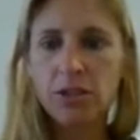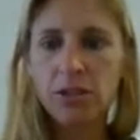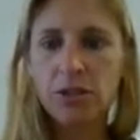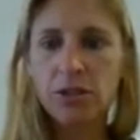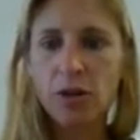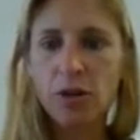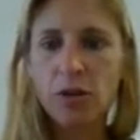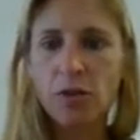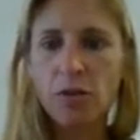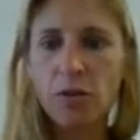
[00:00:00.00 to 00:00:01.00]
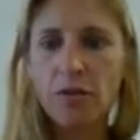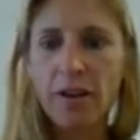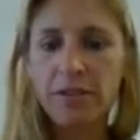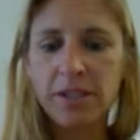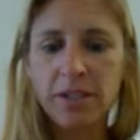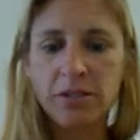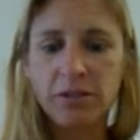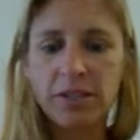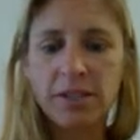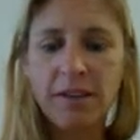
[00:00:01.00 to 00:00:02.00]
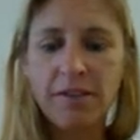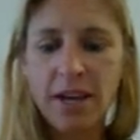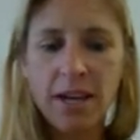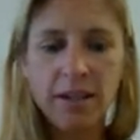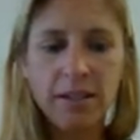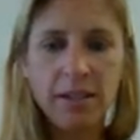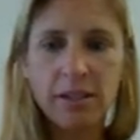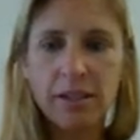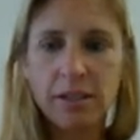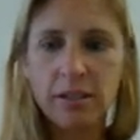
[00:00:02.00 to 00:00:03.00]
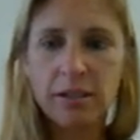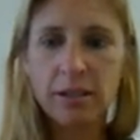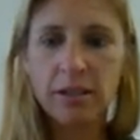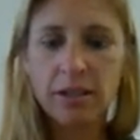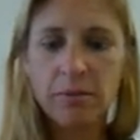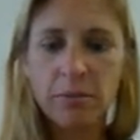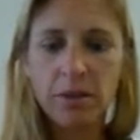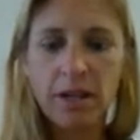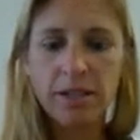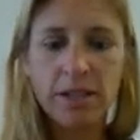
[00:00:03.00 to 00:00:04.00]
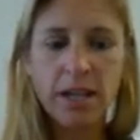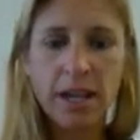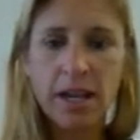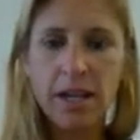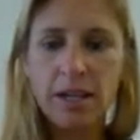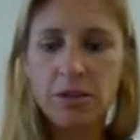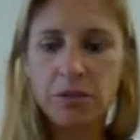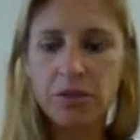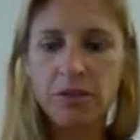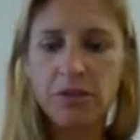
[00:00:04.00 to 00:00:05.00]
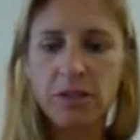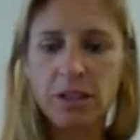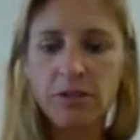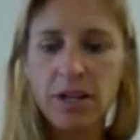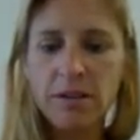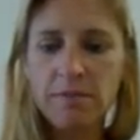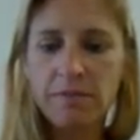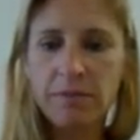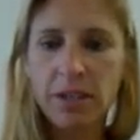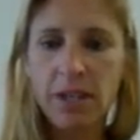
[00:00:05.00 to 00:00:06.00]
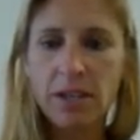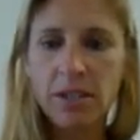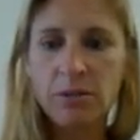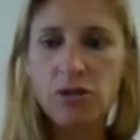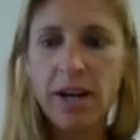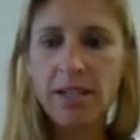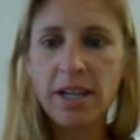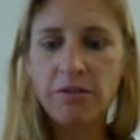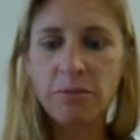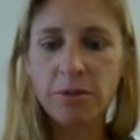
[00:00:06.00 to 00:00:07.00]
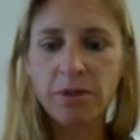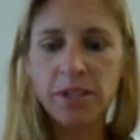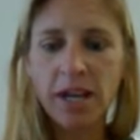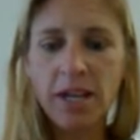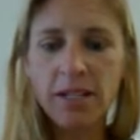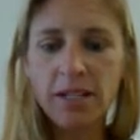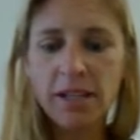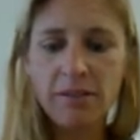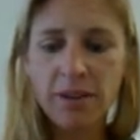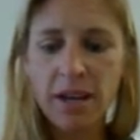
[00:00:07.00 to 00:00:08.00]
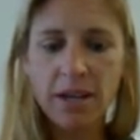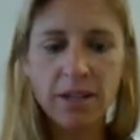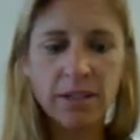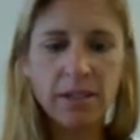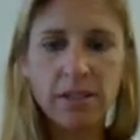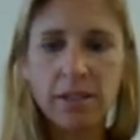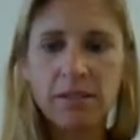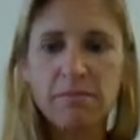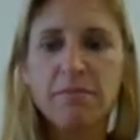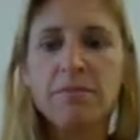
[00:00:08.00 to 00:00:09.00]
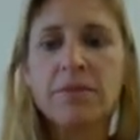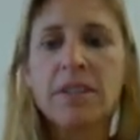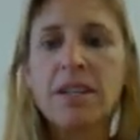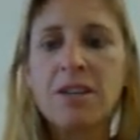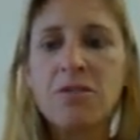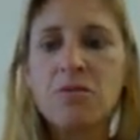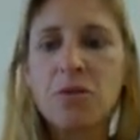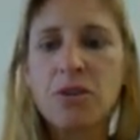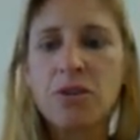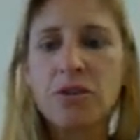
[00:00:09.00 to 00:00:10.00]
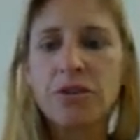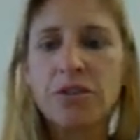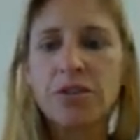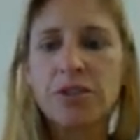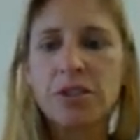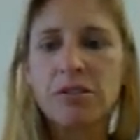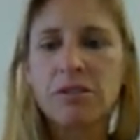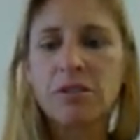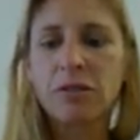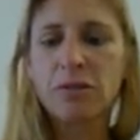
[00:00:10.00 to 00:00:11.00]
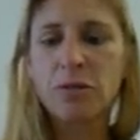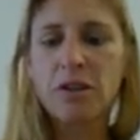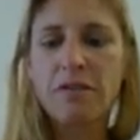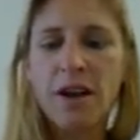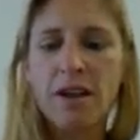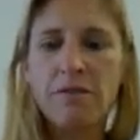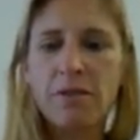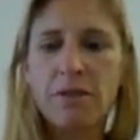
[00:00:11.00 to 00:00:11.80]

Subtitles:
So 4, 5, 6, so 7x plus 8 equals 53. Subtract 8 from both sides. 7x equals 45.